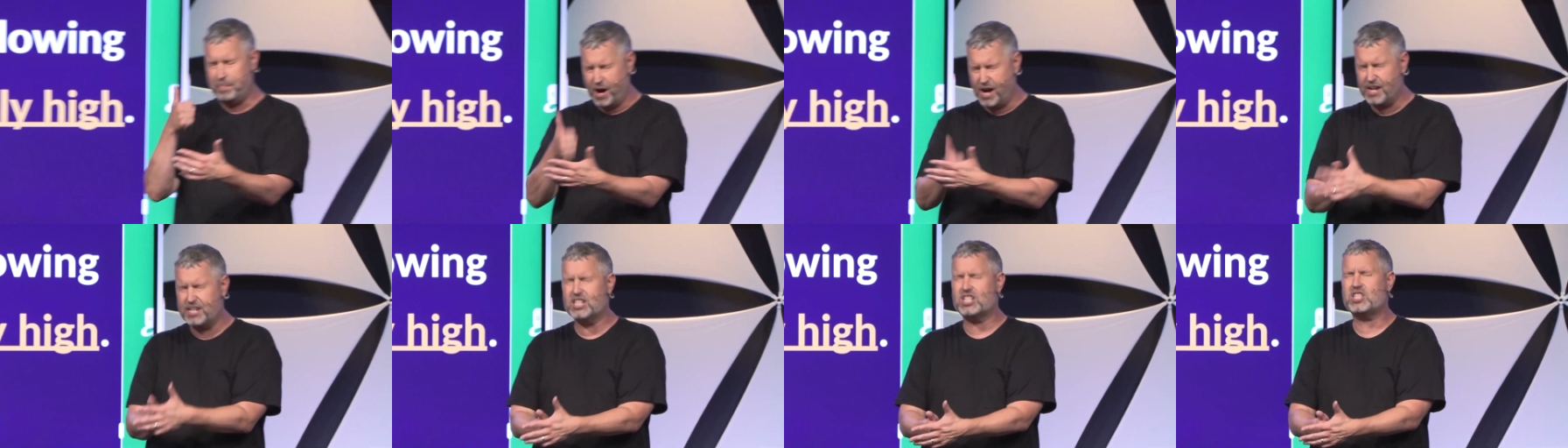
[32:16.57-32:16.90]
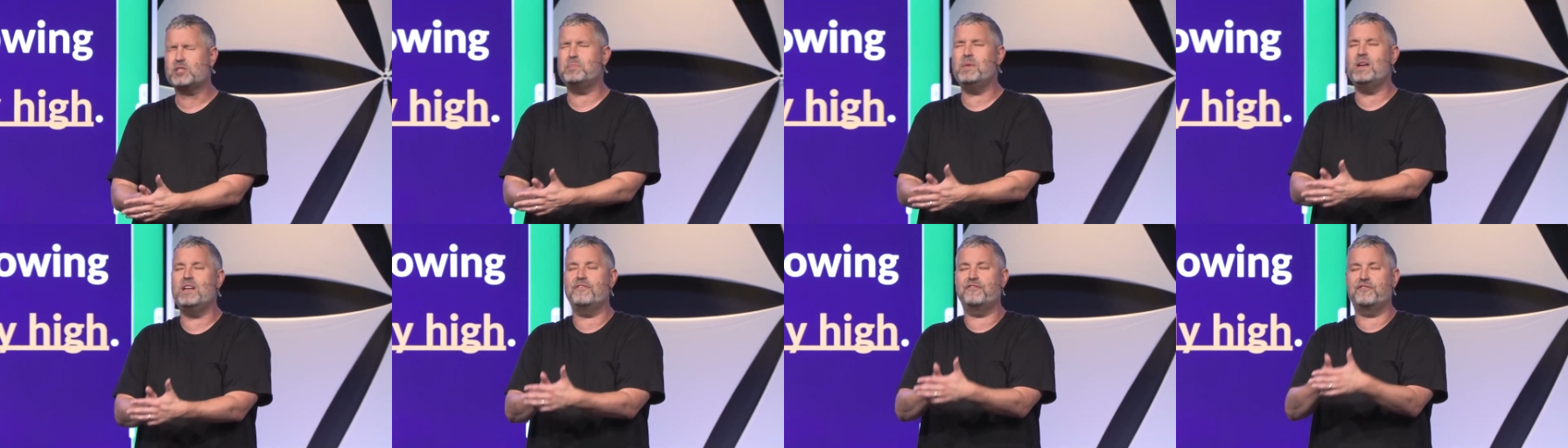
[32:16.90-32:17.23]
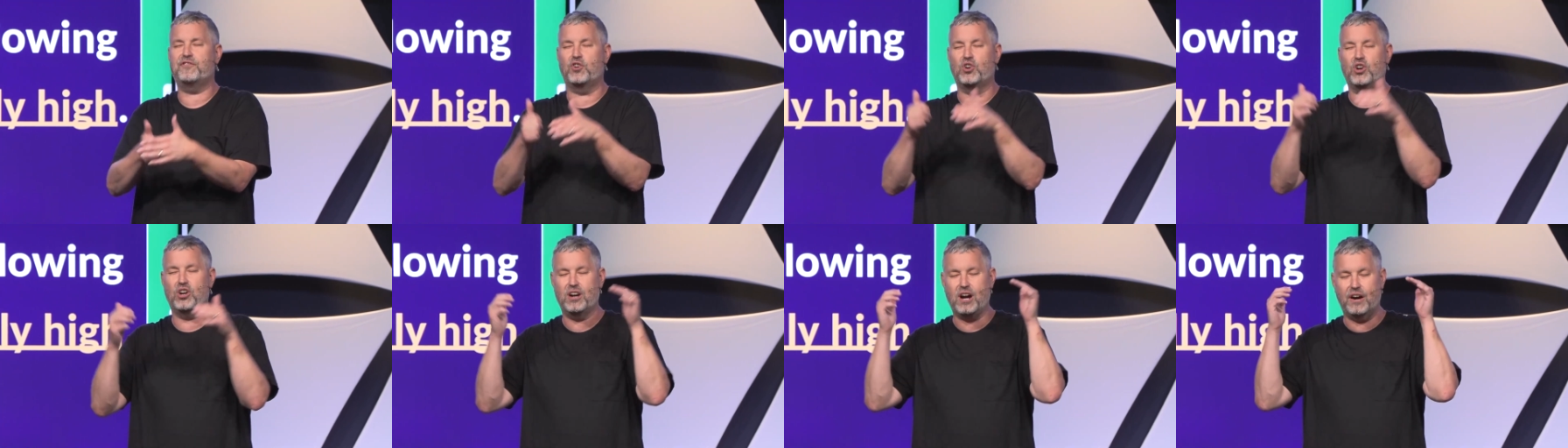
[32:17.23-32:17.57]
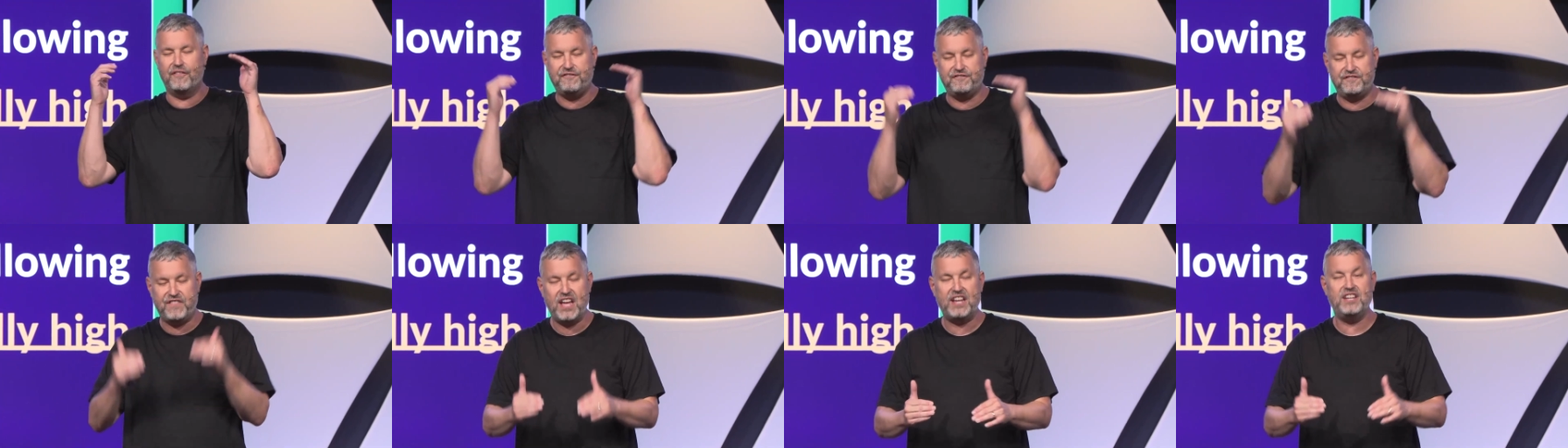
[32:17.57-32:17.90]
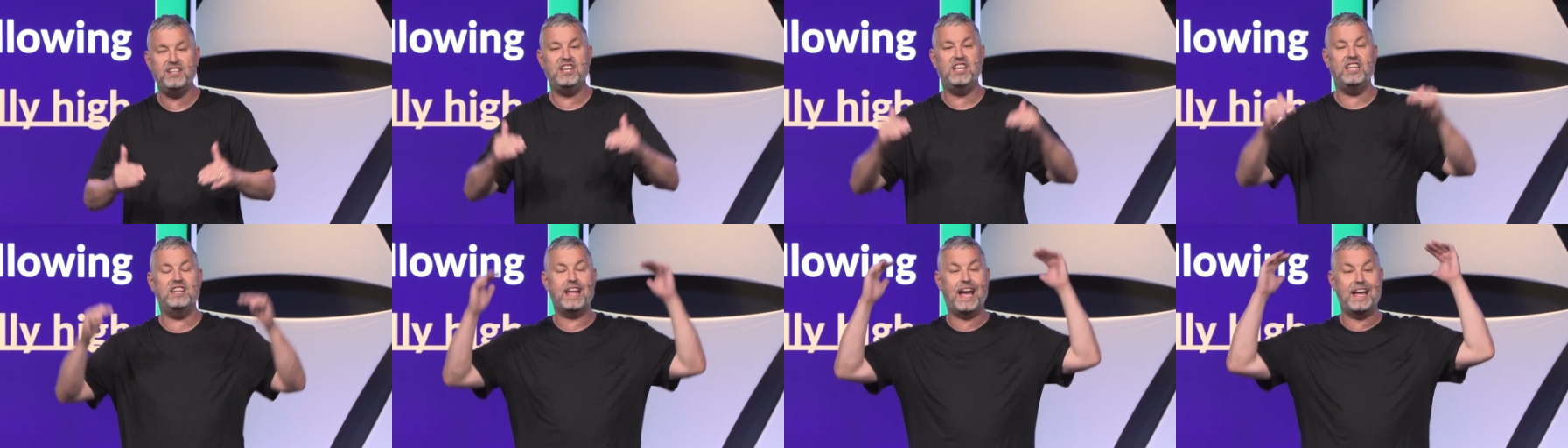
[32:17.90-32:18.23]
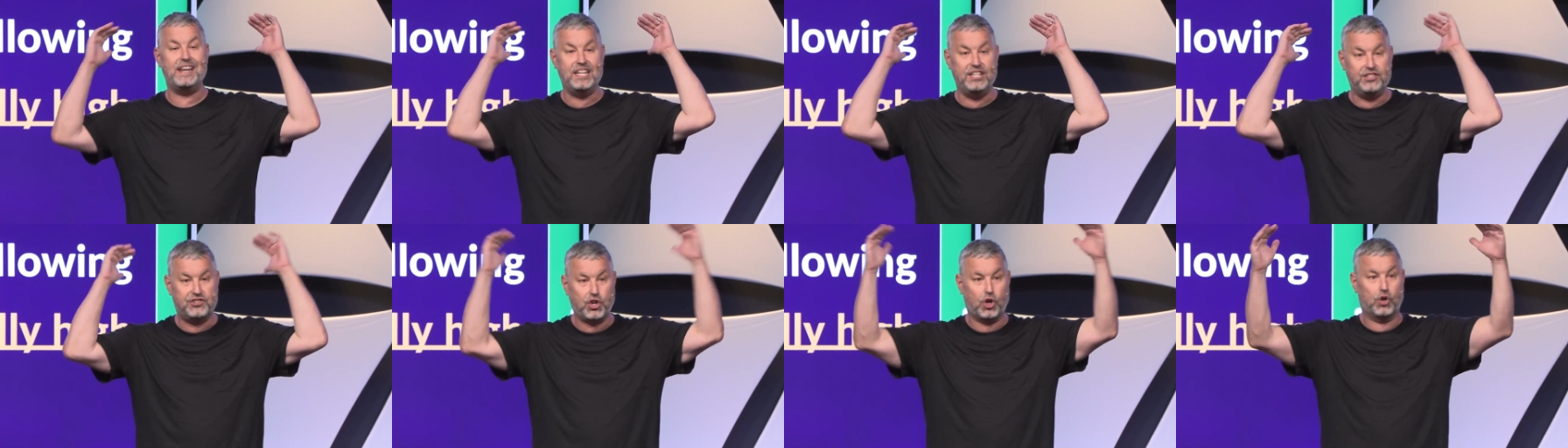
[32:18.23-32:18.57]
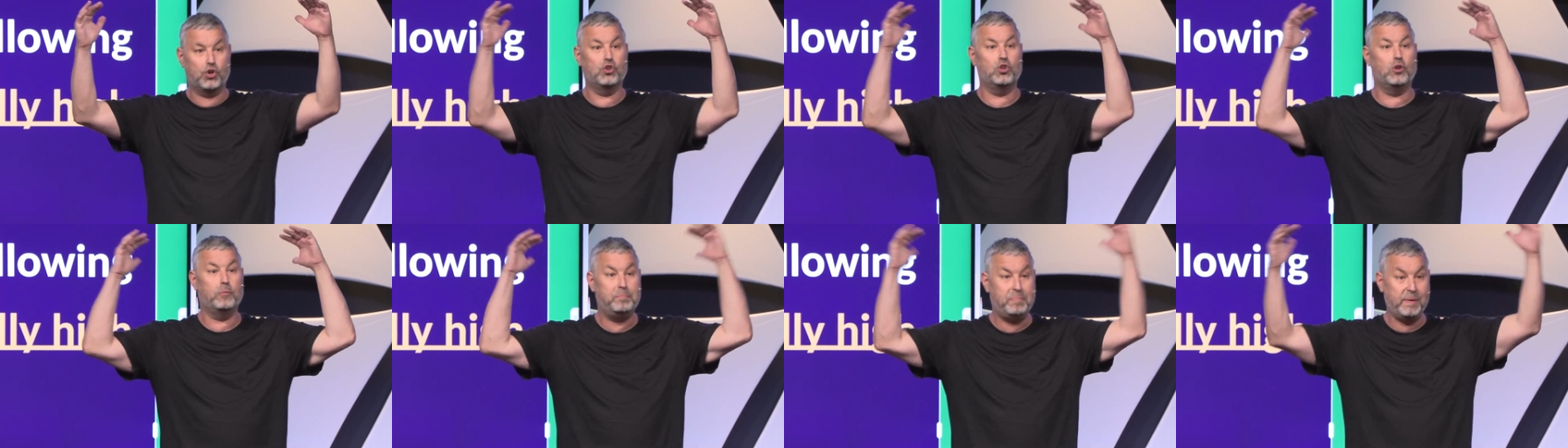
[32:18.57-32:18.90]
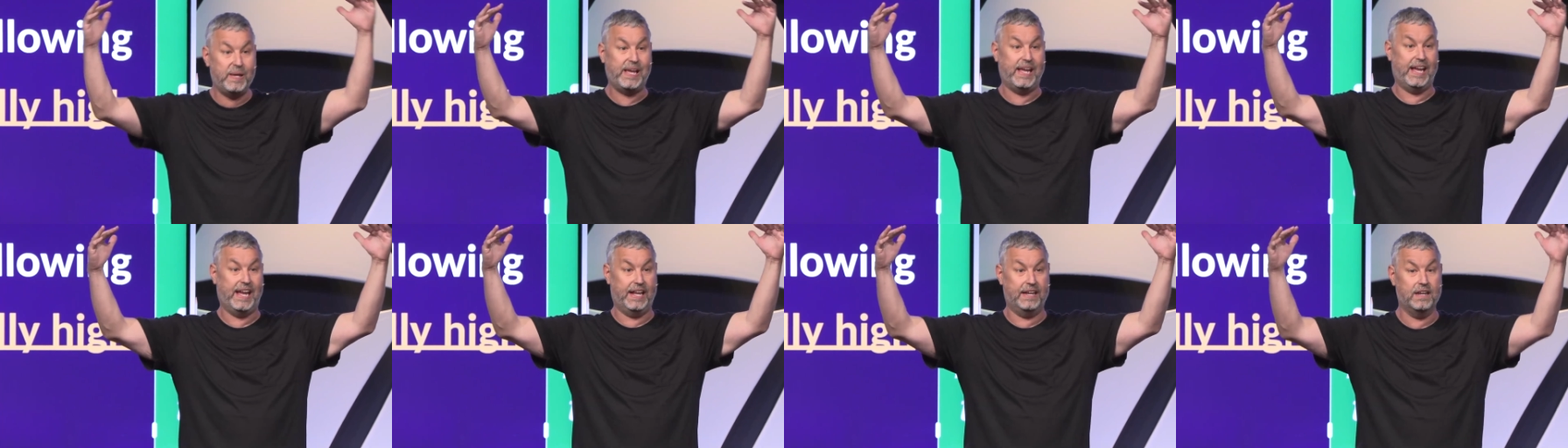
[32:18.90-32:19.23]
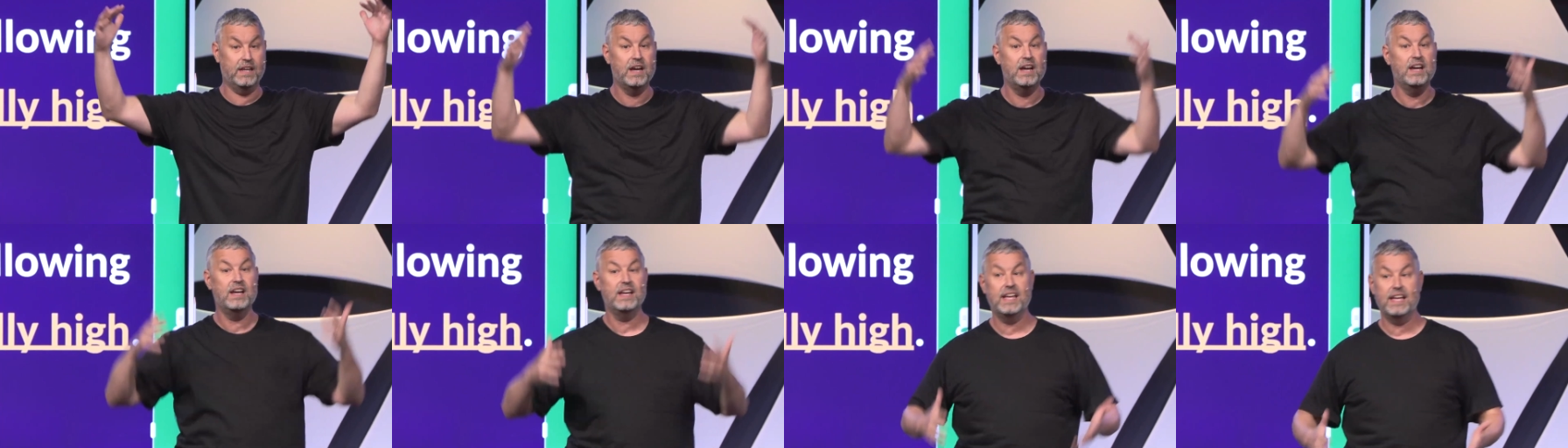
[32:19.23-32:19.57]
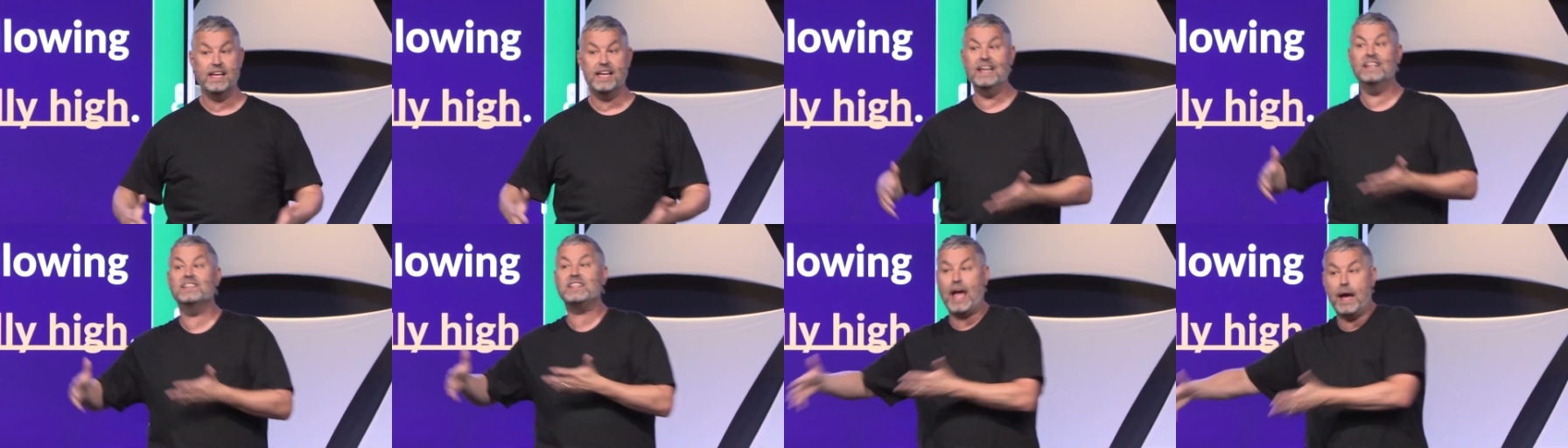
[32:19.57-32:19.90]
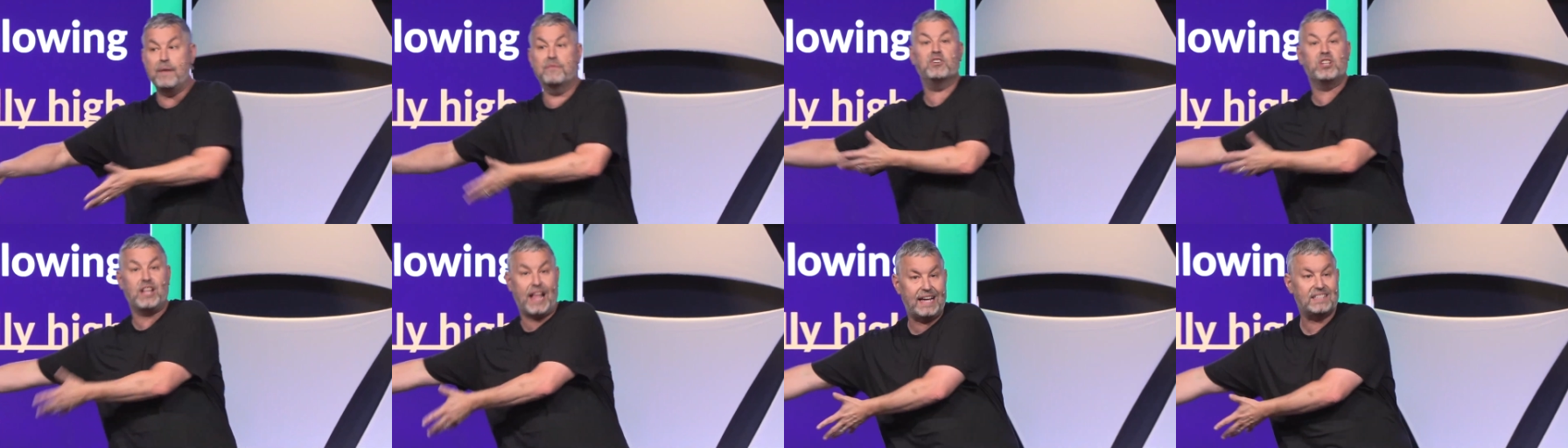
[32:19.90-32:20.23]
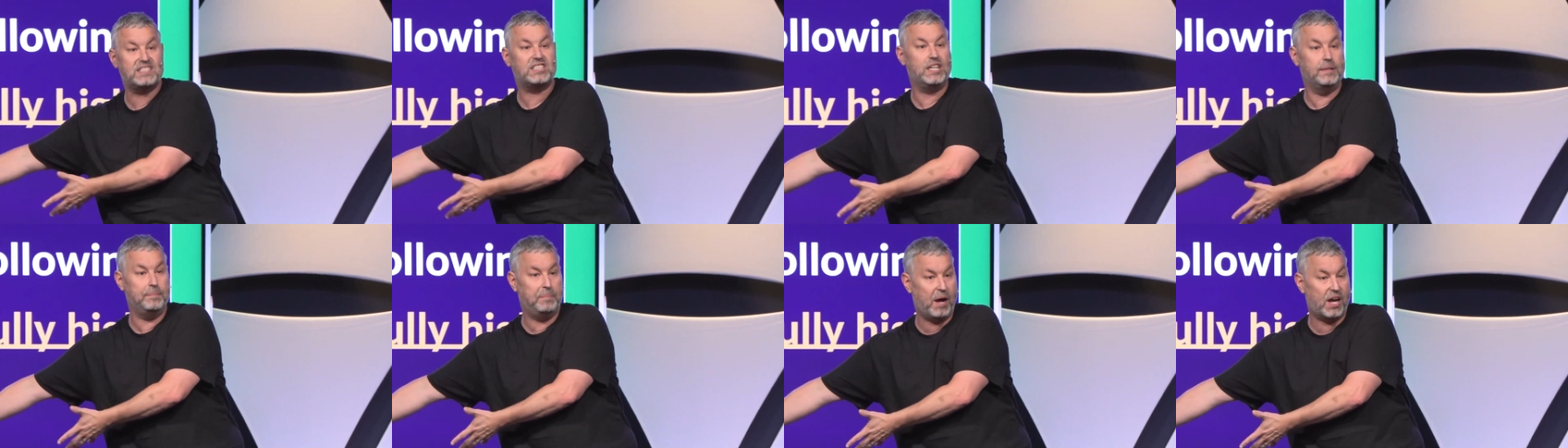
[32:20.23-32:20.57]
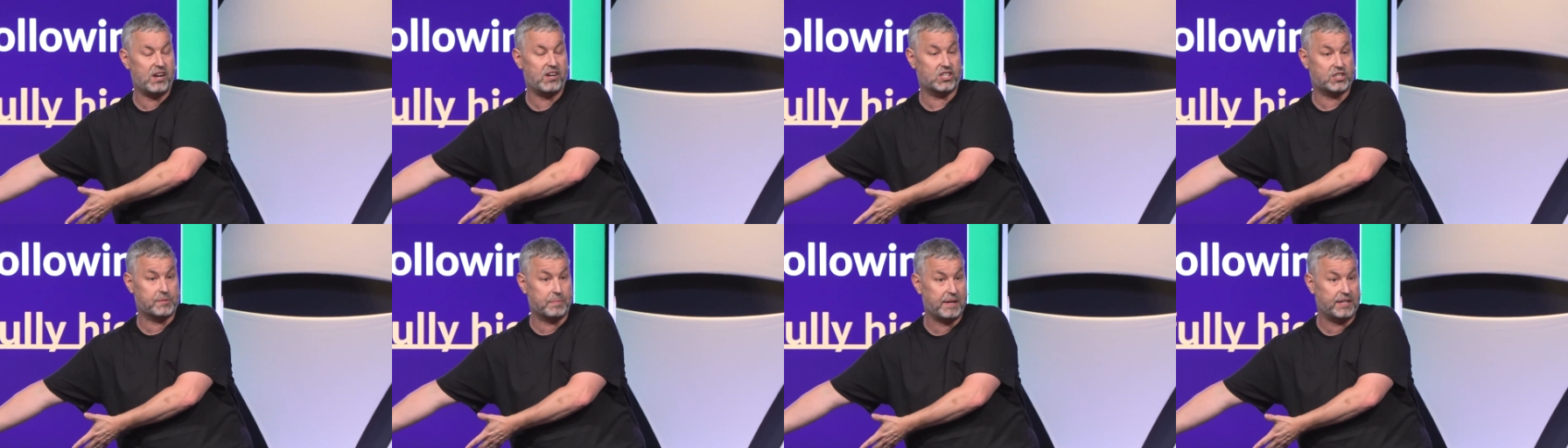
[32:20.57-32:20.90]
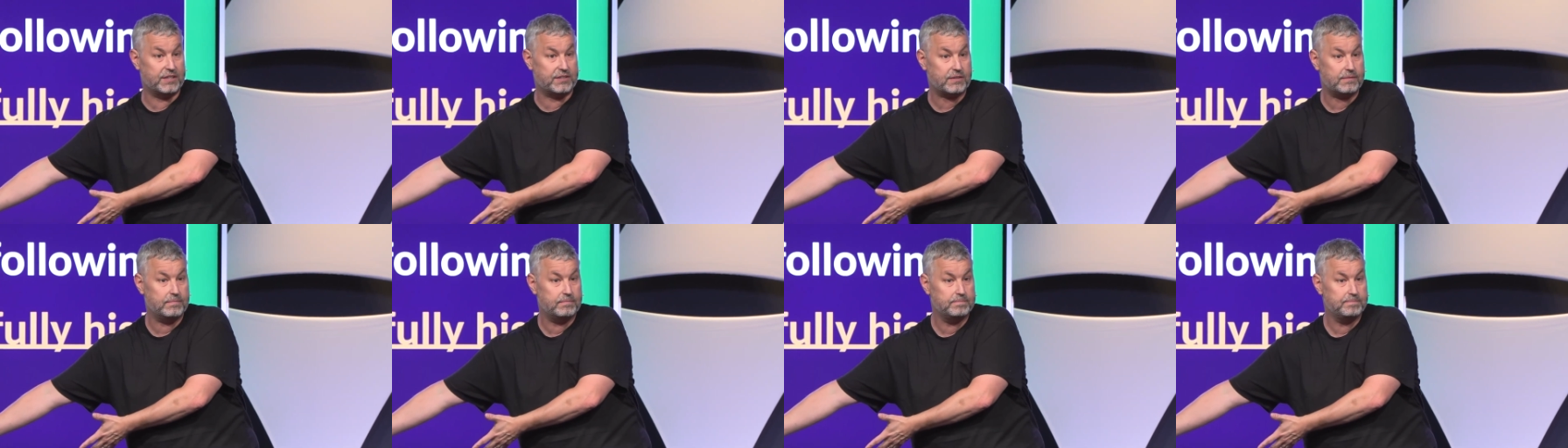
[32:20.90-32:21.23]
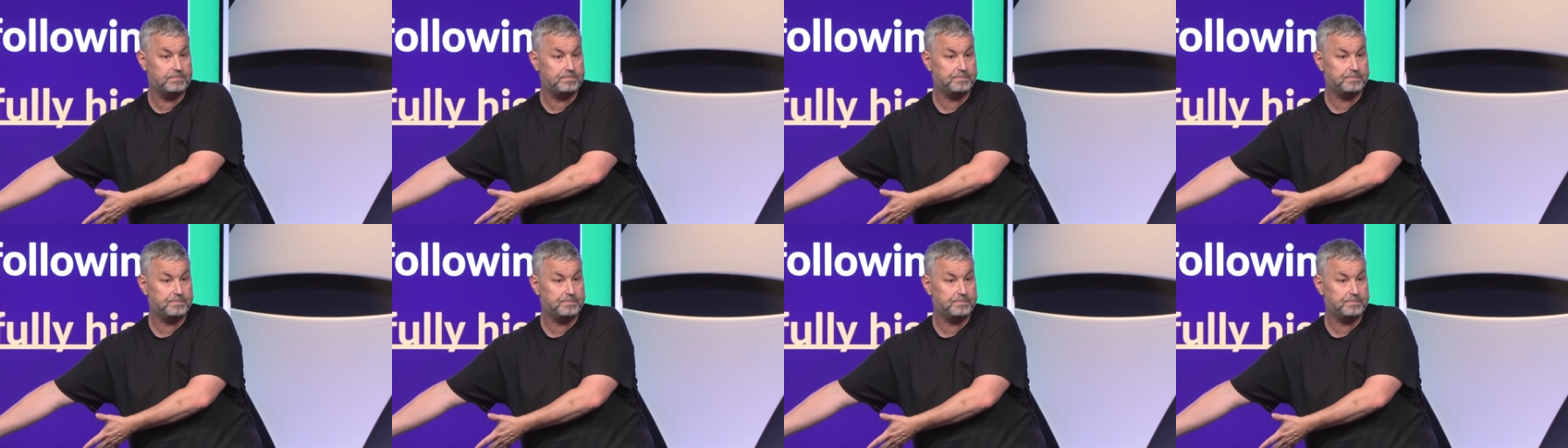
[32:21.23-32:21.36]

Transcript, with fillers: punishment for offending an eternal being is everlasting punishment.